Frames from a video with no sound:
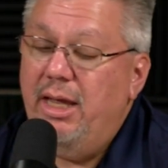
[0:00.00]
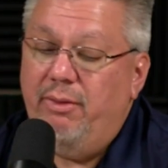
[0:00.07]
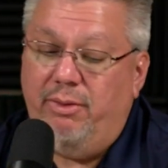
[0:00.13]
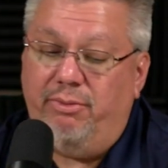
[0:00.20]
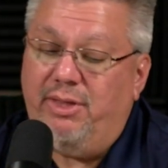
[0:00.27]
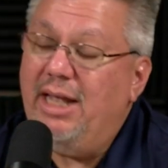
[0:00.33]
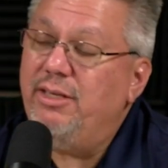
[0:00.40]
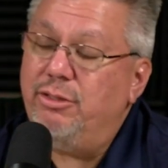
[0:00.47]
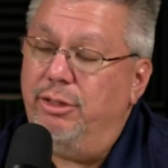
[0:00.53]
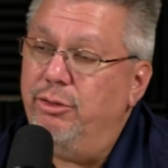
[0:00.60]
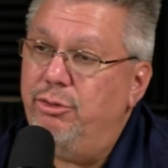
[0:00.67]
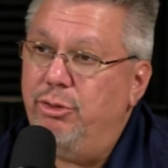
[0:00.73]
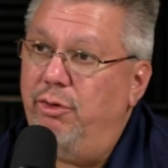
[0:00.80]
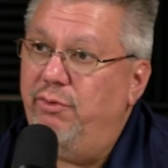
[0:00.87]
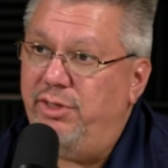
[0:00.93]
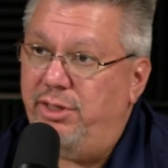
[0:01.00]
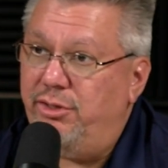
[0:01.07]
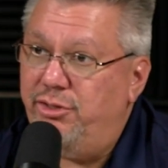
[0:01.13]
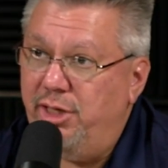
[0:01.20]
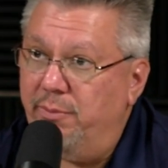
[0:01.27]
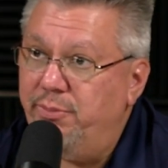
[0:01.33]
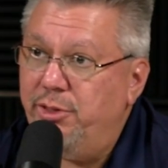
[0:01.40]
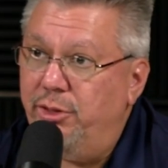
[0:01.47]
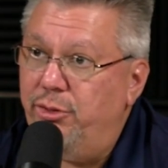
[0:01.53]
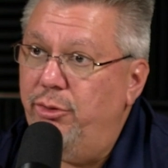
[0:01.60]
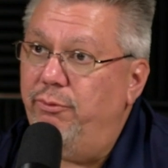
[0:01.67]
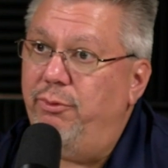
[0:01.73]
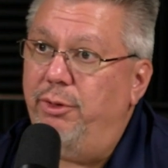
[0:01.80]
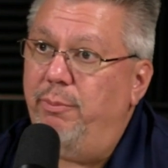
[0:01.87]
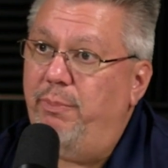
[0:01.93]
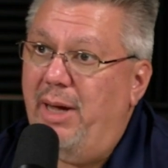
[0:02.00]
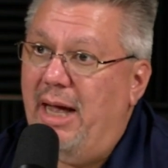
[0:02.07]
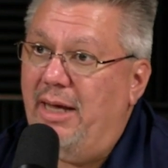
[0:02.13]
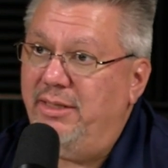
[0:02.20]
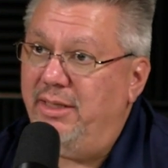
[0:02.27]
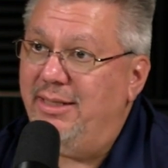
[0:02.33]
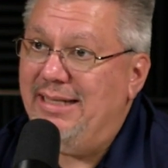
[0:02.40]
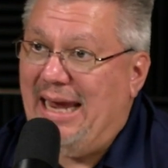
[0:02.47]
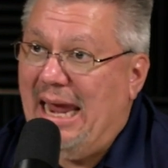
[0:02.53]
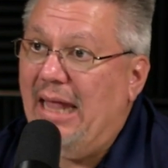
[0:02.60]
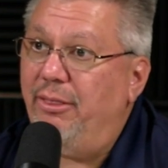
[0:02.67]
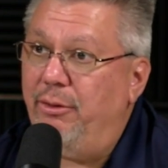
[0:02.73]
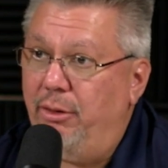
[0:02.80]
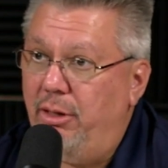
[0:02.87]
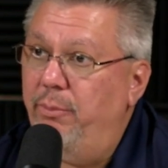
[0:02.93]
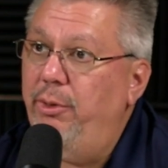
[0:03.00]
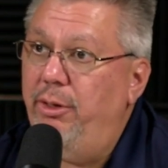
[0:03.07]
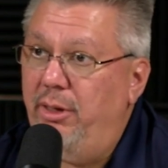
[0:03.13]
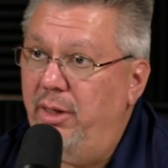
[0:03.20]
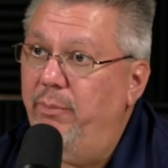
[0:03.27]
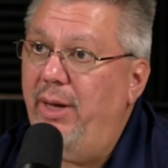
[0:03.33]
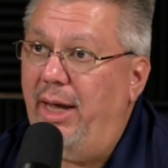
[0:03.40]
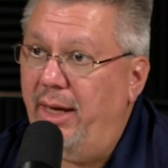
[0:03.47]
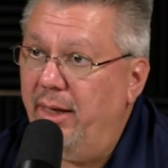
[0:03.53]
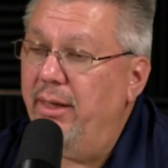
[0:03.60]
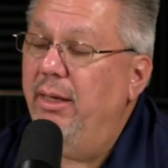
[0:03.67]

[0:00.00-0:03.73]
that's going to serve as a substitute for deposits at their community bank,